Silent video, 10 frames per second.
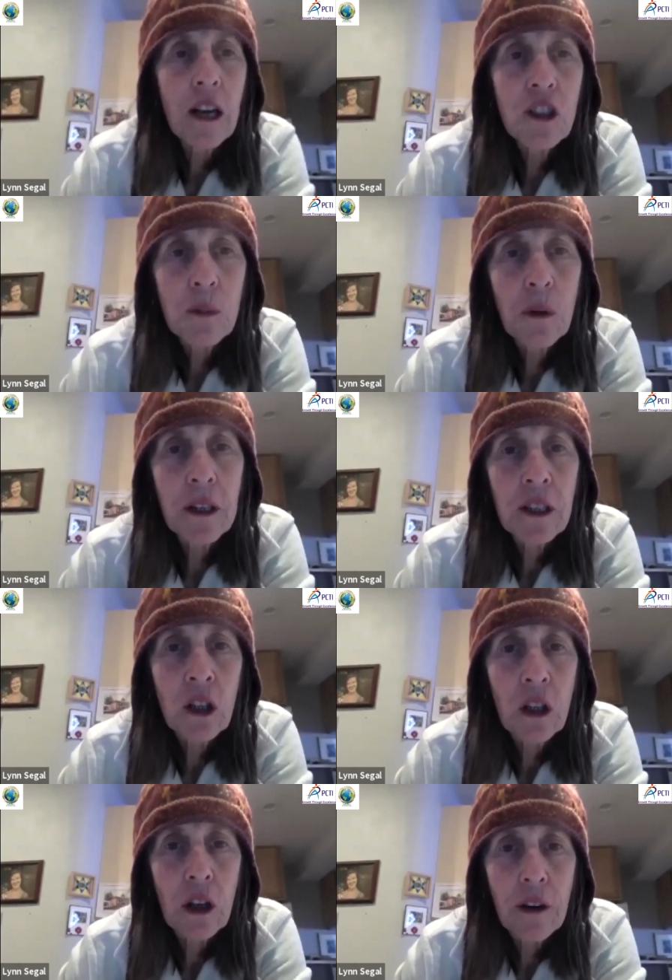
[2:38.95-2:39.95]
wanted to
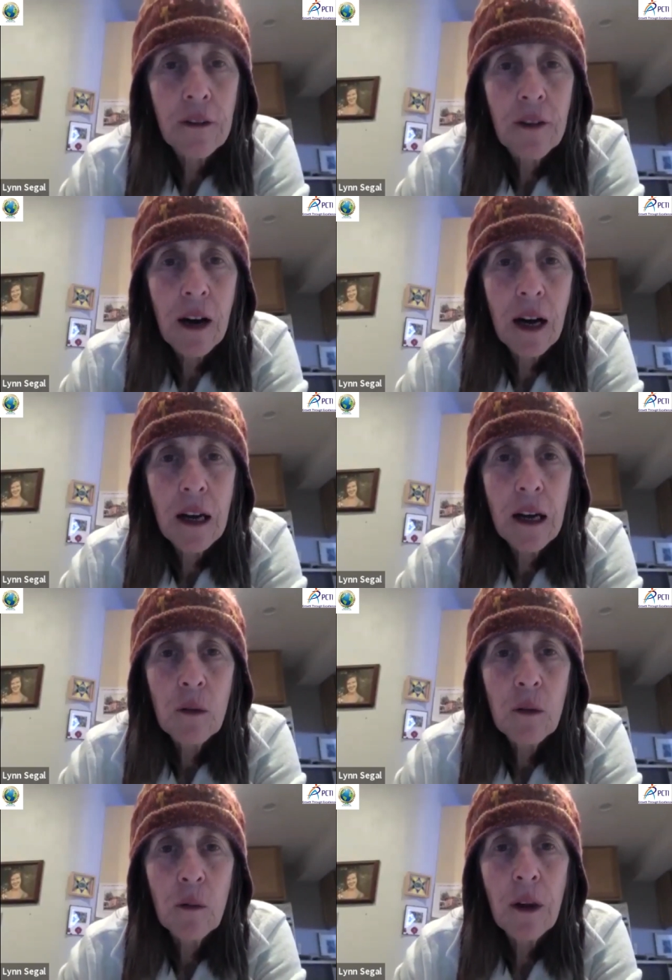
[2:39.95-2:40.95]
clarify
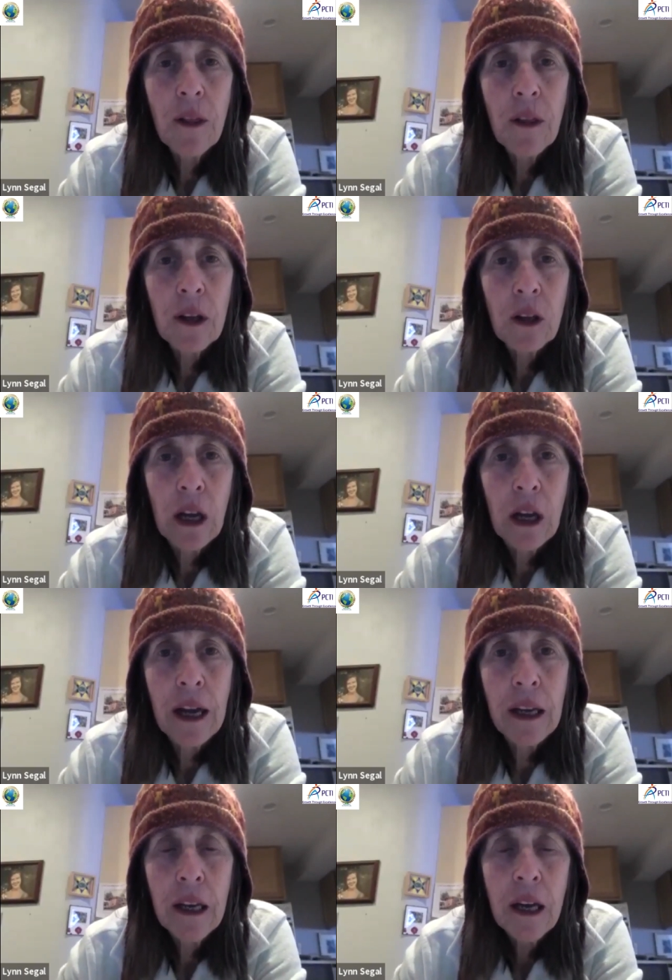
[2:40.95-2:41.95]
with
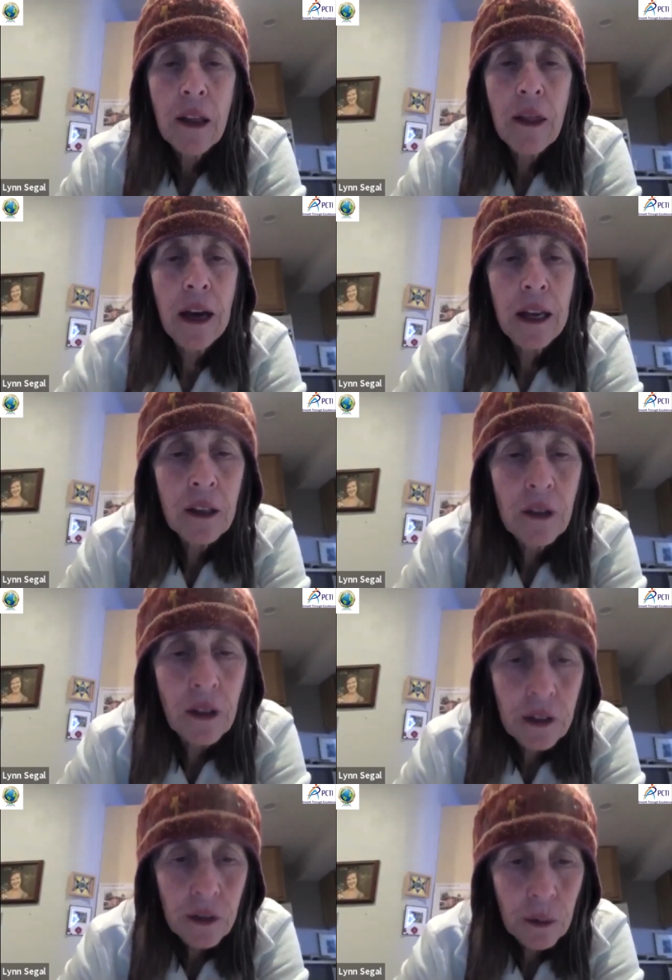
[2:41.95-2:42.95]
Glen that
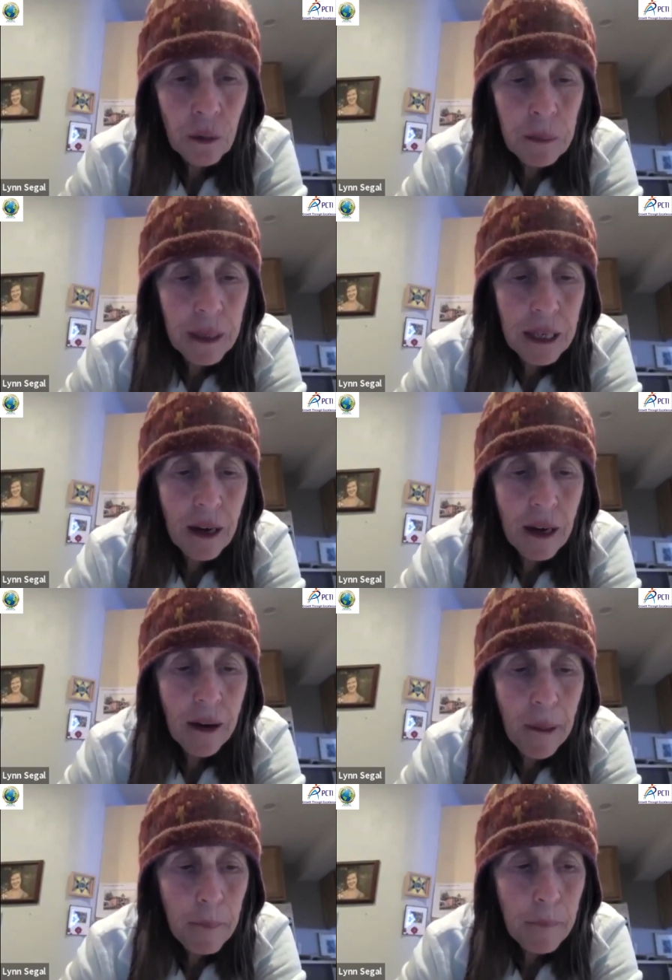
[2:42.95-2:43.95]
this would be
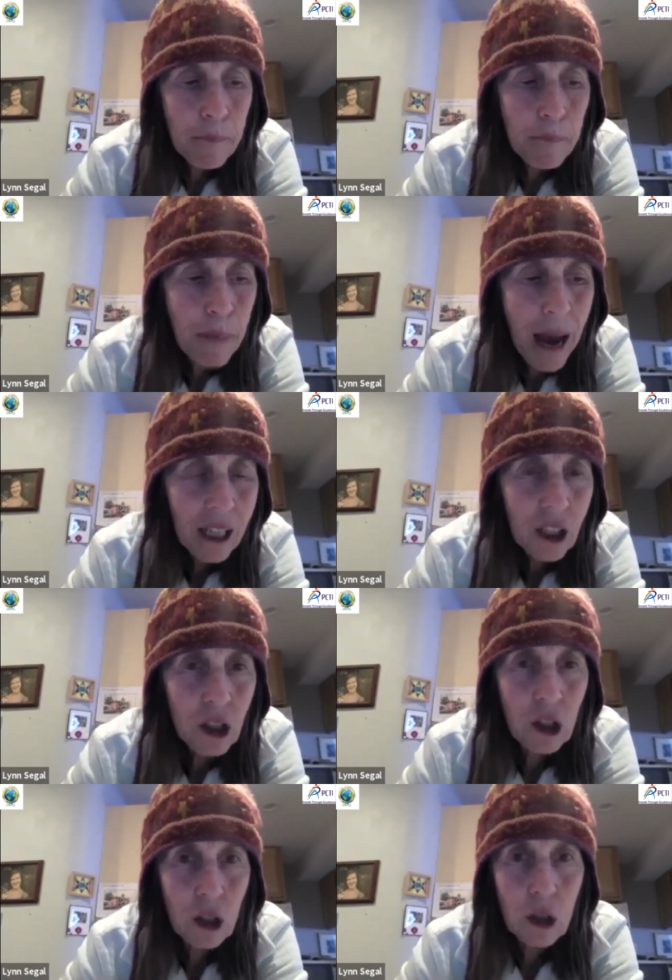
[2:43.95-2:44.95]
um, back
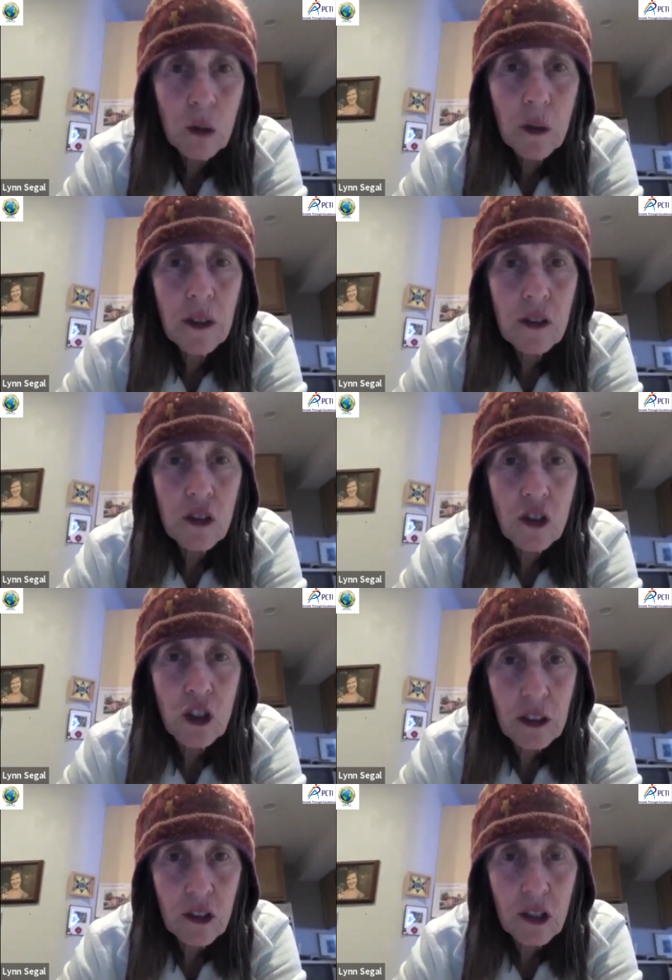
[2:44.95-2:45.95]
due, this
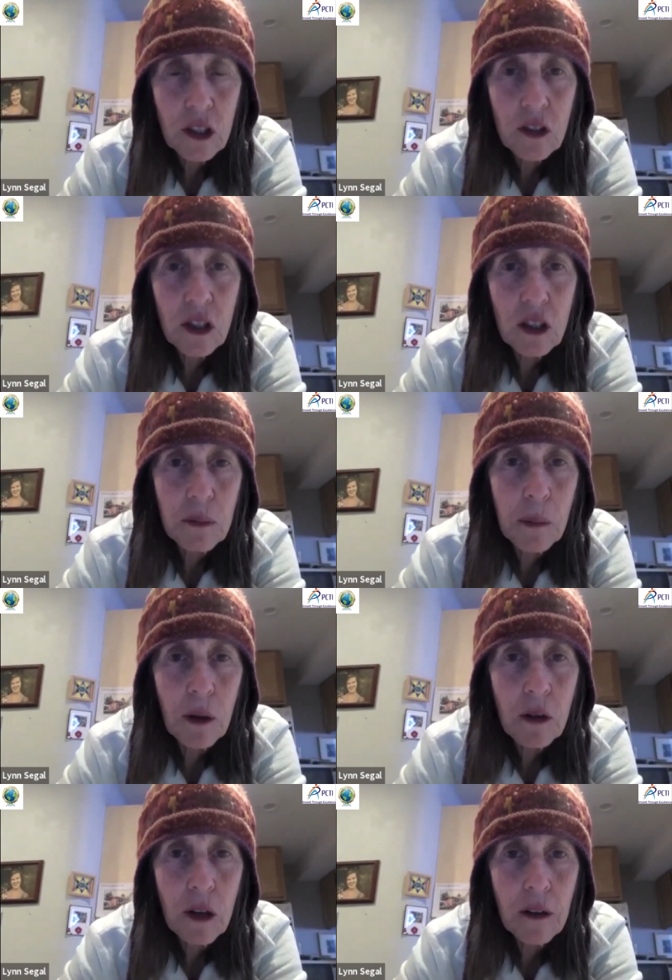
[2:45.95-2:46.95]
justice that you
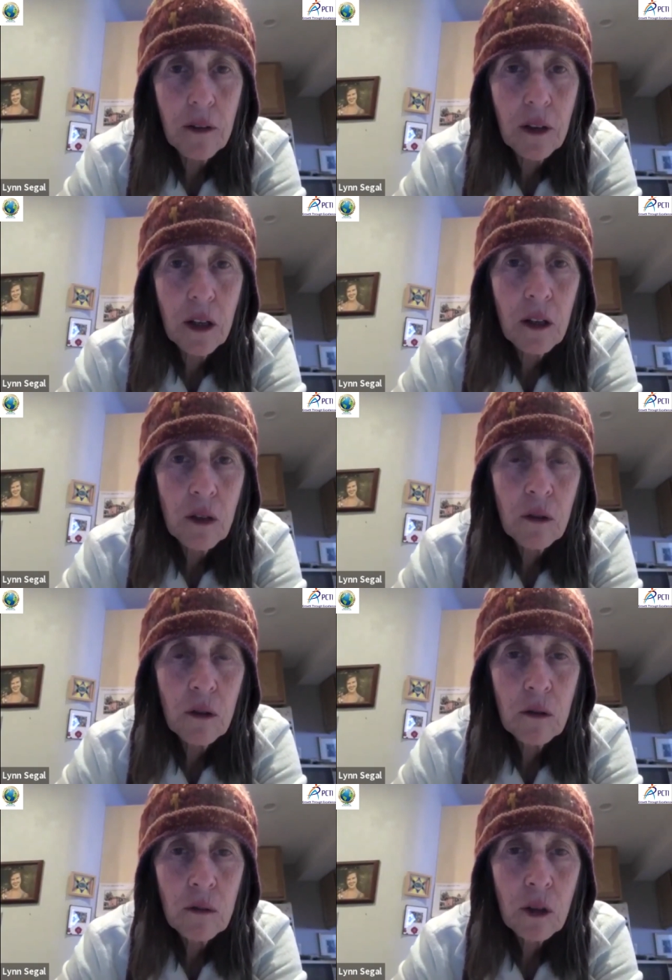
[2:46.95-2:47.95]
spoke of
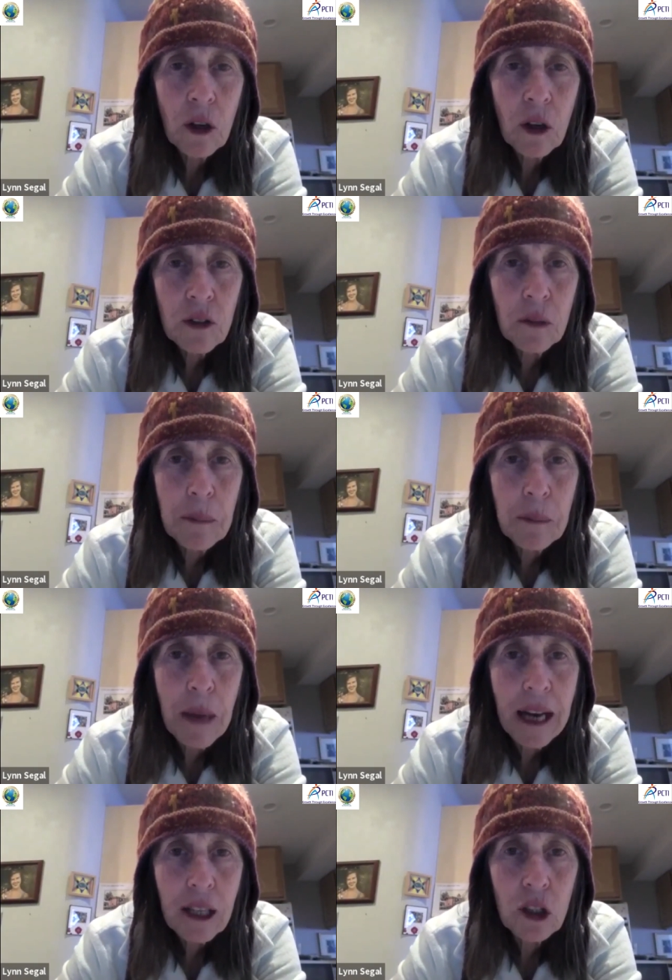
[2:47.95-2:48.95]
would also be
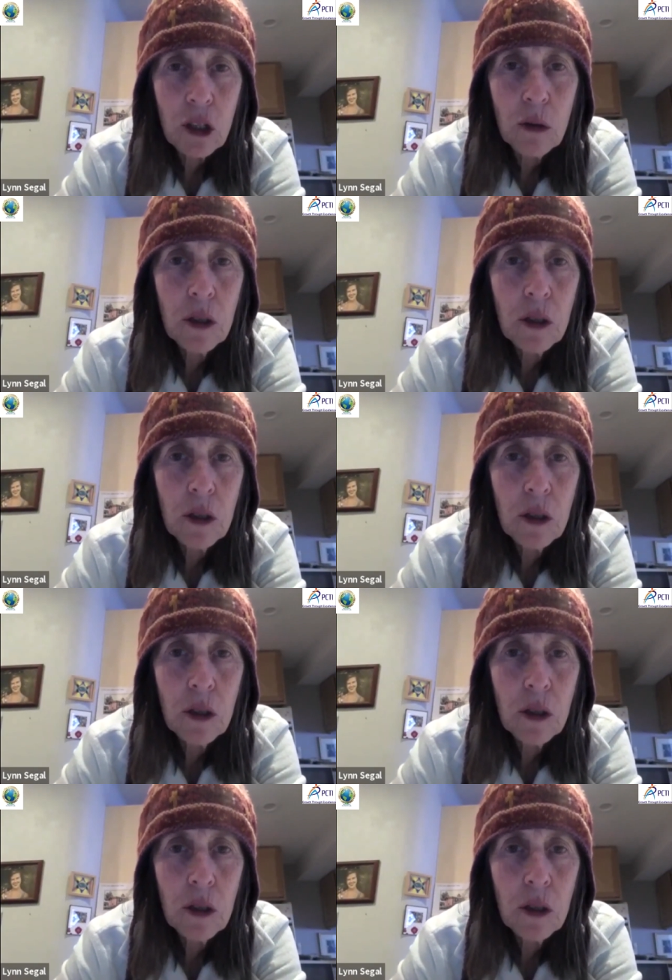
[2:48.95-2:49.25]
back due?